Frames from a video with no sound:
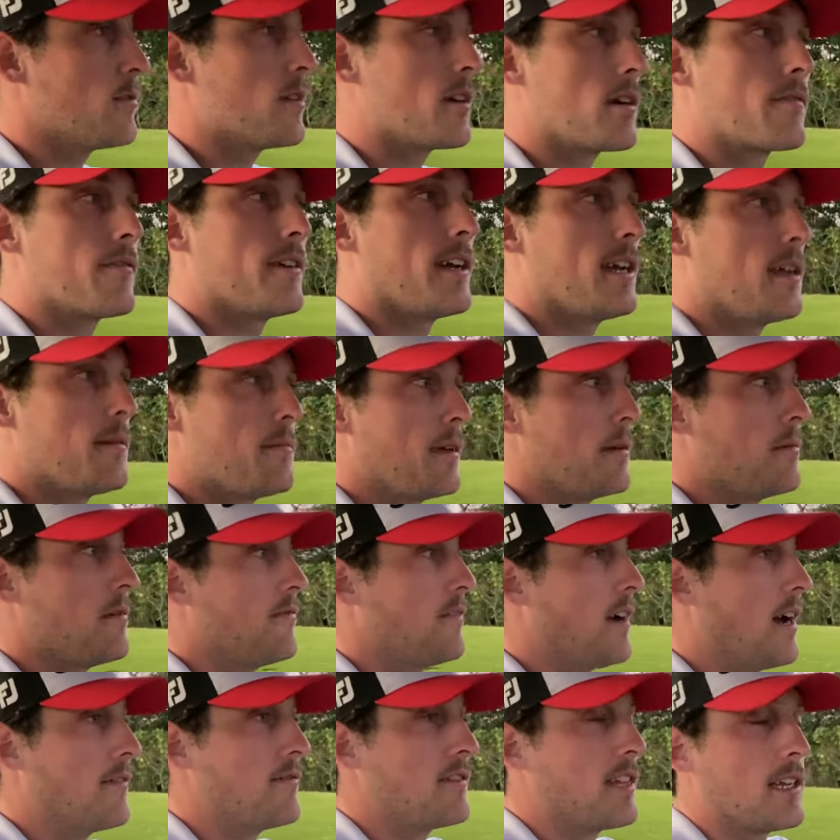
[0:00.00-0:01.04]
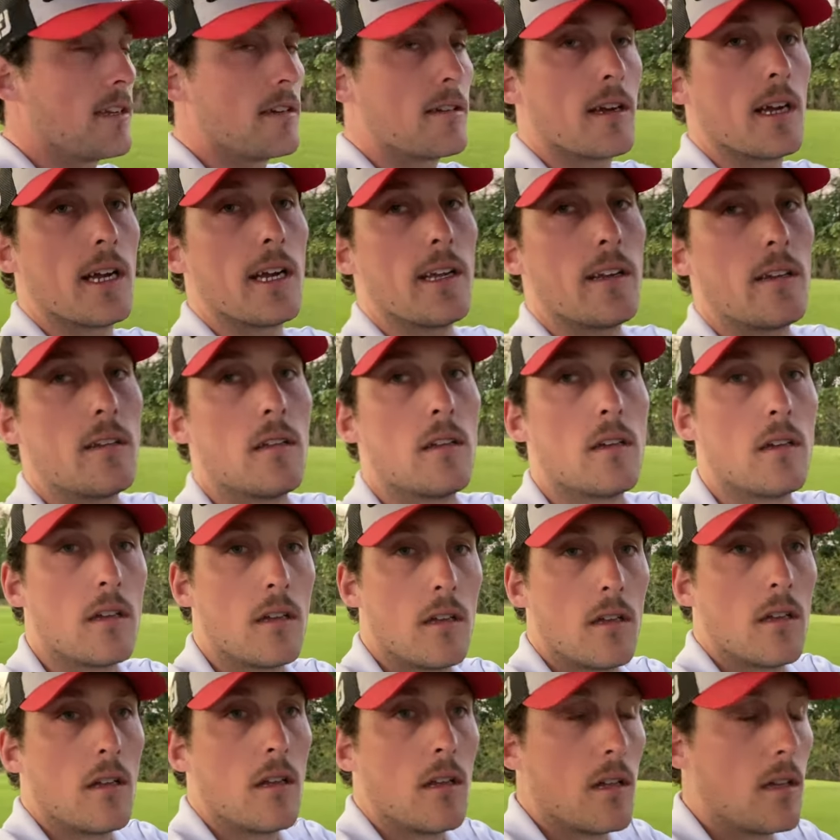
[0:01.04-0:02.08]
work van, maybe five ten grand.
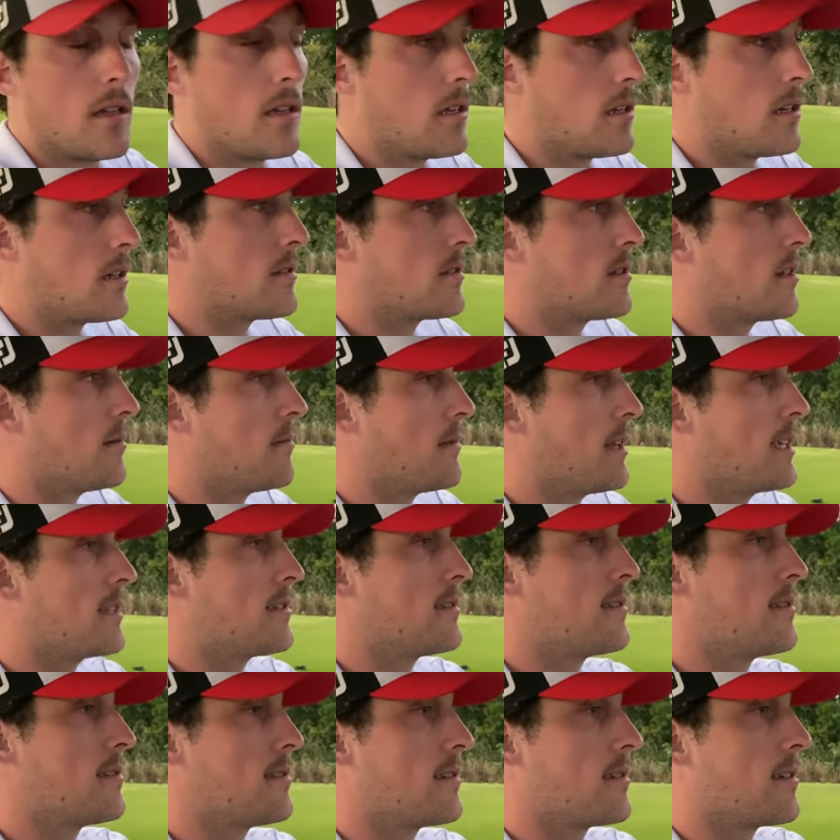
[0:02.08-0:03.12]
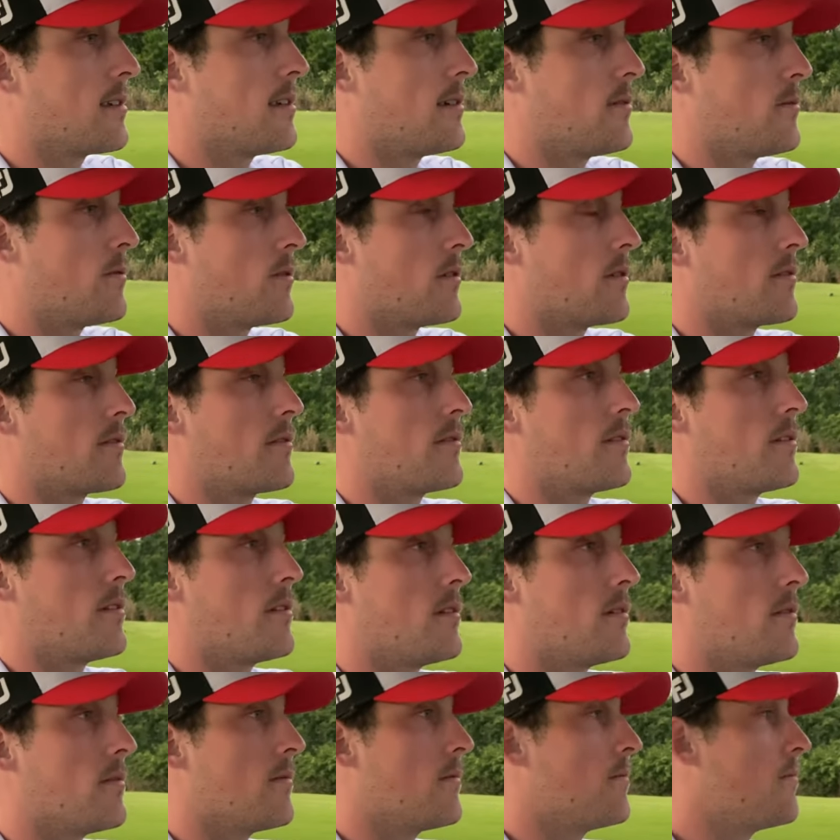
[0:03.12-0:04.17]
Uh-huh. You know, something that's gonna worth you
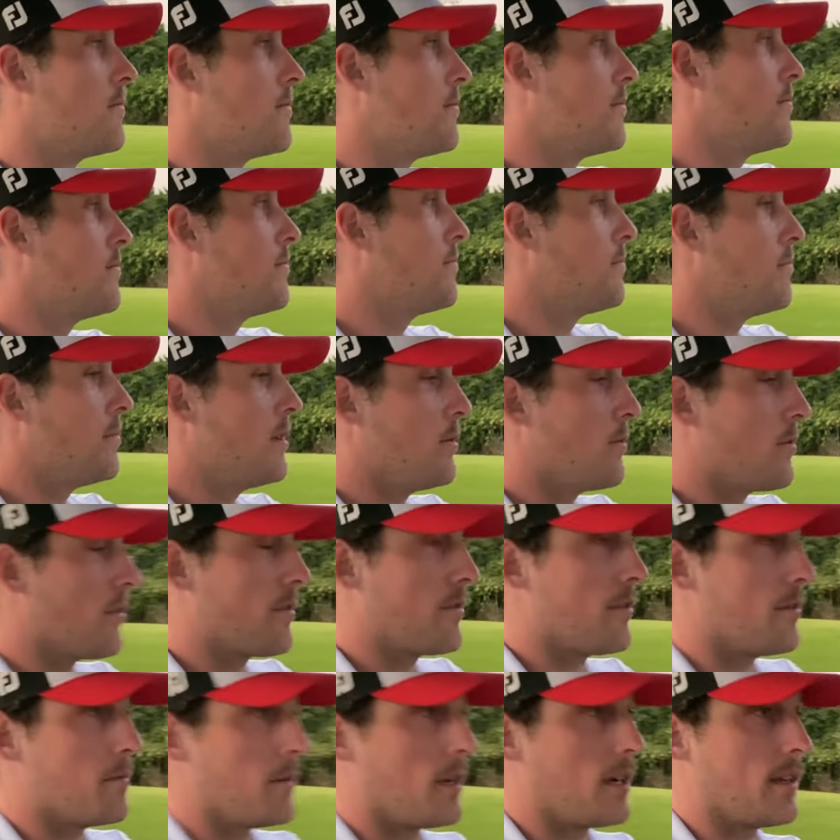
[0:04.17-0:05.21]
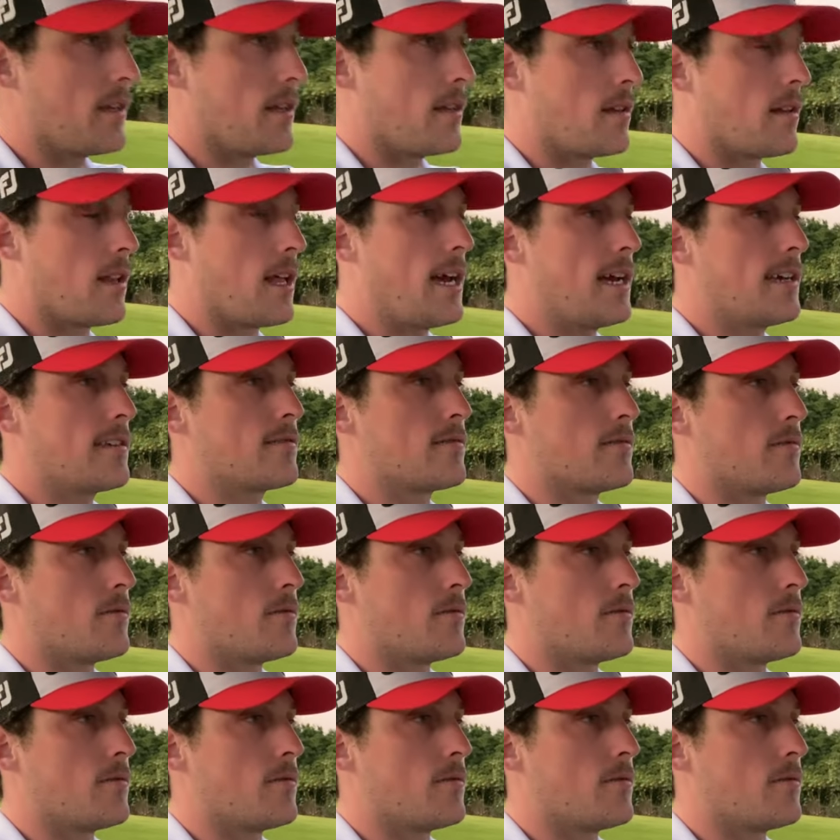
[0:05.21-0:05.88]
know be worth your money and last a